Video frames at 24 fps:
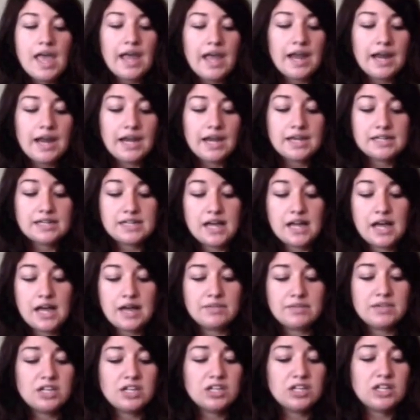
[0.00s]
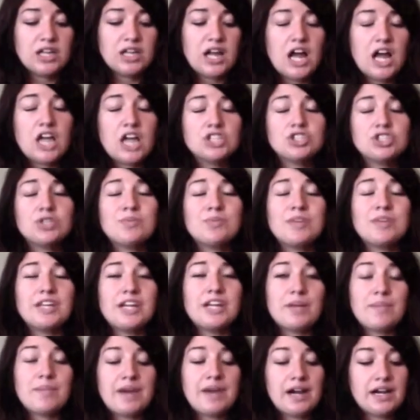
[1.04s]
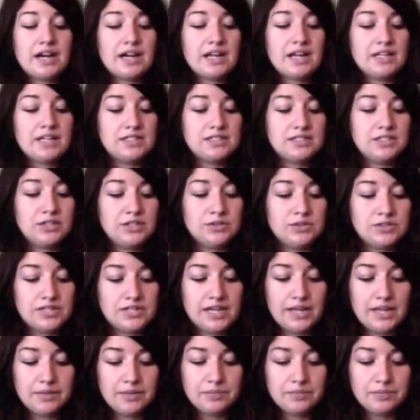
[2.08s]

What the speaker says: And nearly 100 million Americans use it.